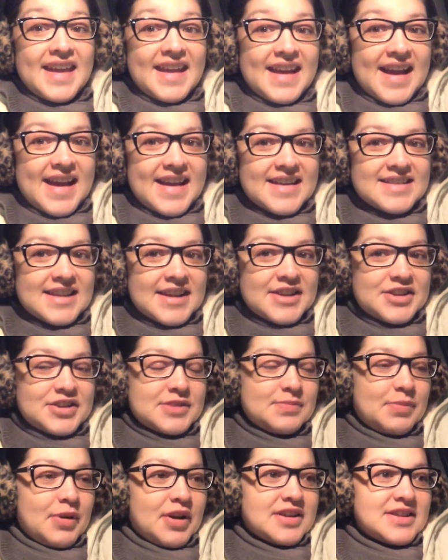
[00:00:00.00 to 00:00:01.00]
Hey guys, I
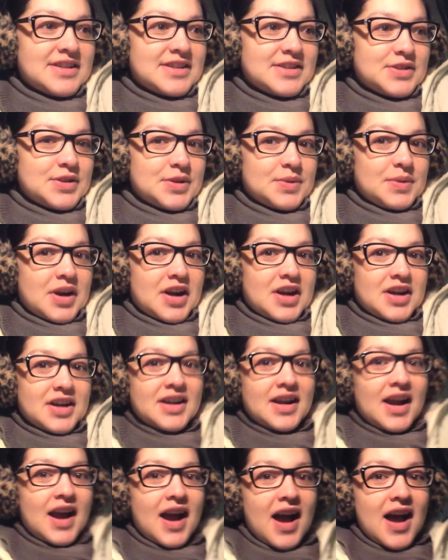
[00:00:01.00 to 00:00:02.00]
just parked into
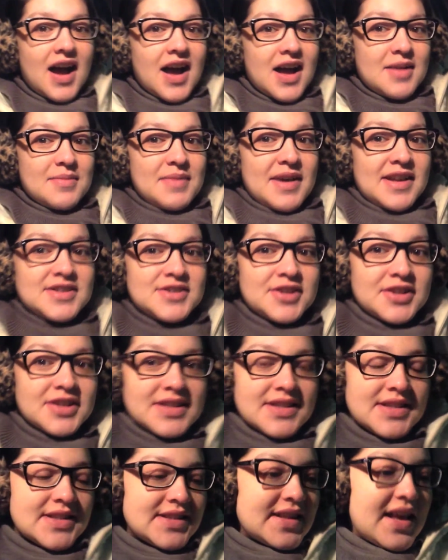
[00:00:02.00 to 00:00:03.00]
work. Um, I start
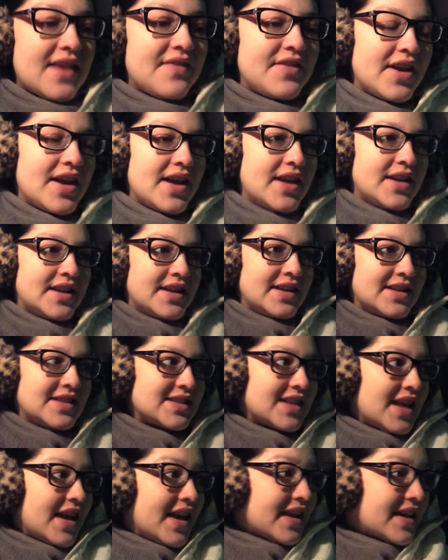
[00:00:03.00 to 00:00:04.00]
at 7 and
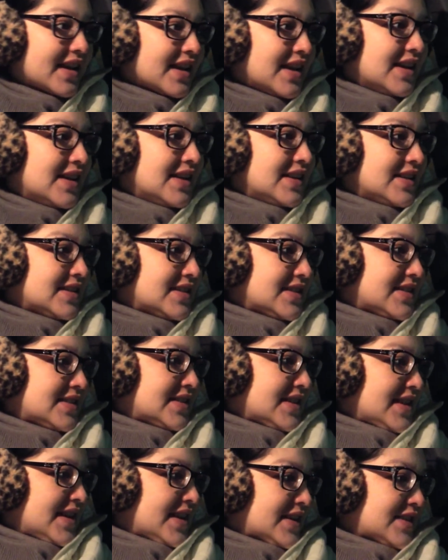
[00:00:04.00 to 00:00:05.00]
it's like
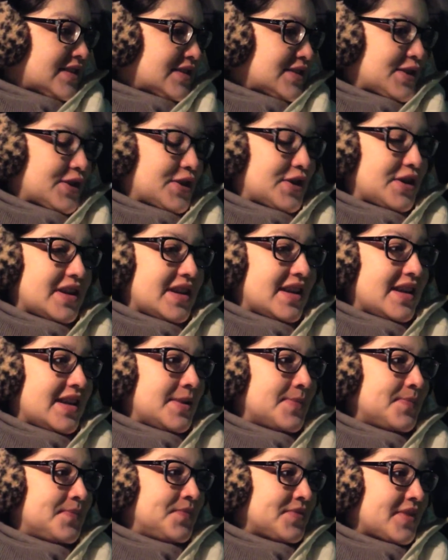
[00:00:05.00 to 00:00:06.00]

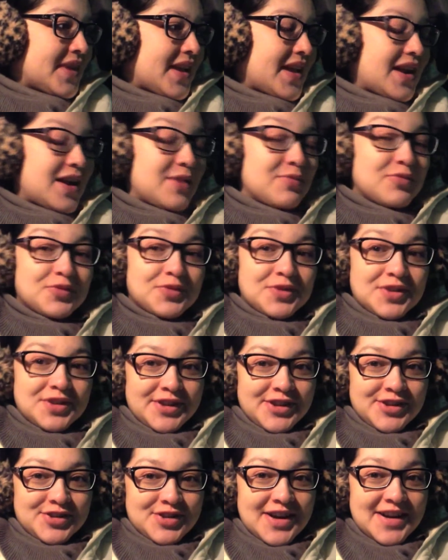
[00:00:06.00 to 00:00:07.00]
6.30 and I'm
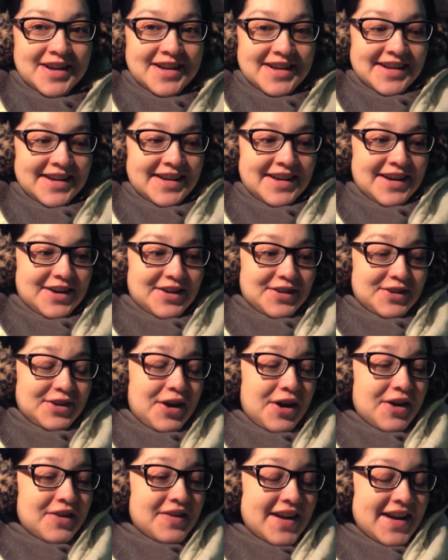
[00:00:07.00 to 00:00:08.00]
really dreading getting out of the
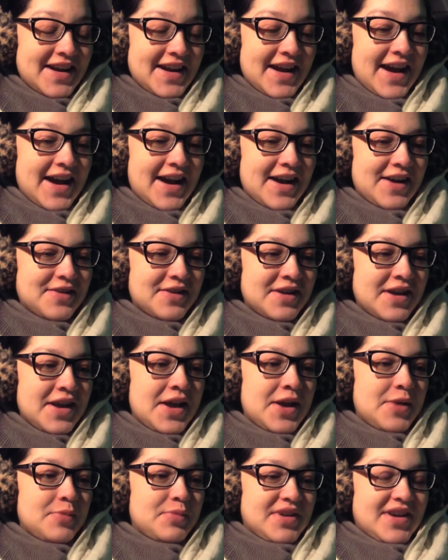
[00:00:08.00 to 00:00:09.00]
car right now
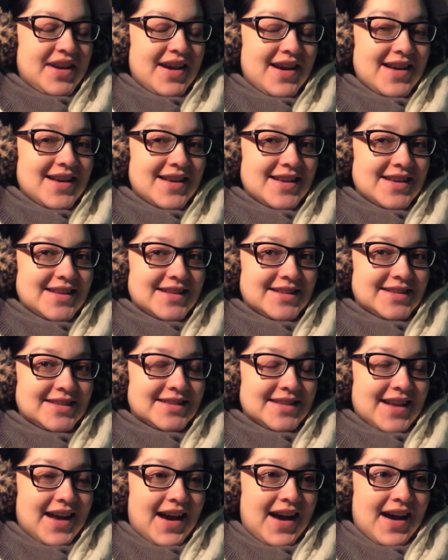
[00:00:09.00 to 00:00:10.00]

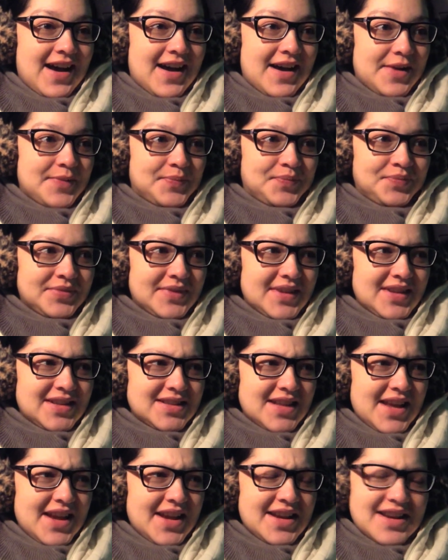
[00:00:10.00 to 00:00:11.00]
because um,
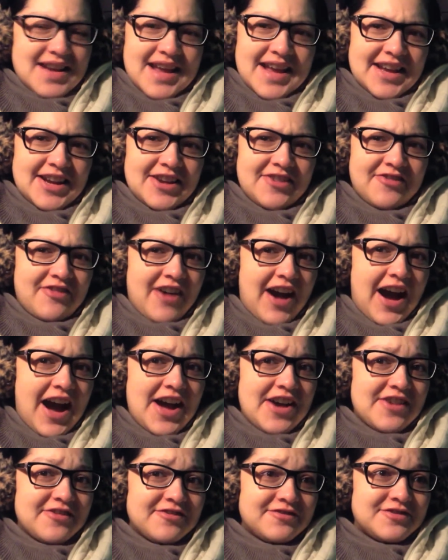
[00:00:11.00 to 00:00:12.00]
it's like negative
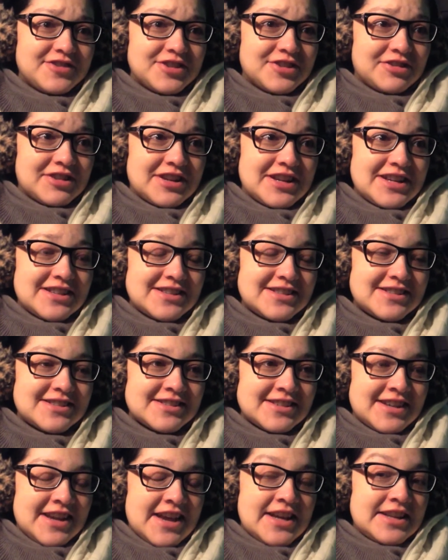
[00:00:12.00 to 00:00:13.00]
5
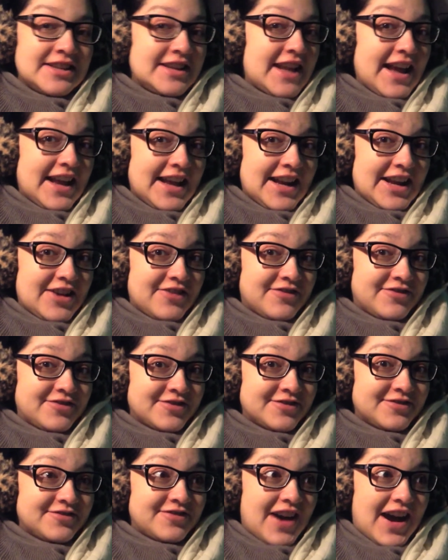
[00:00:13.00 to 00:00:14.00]
degrees. Negative
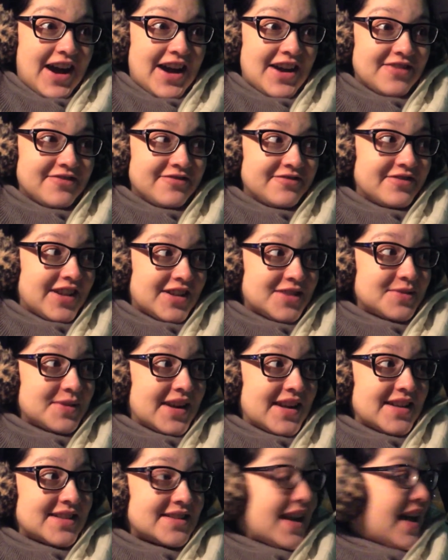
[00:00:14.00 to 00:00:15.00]
5, that's
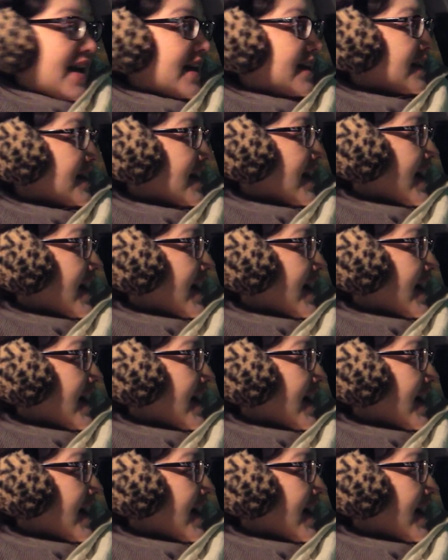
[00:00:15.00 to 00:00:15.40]
what I said.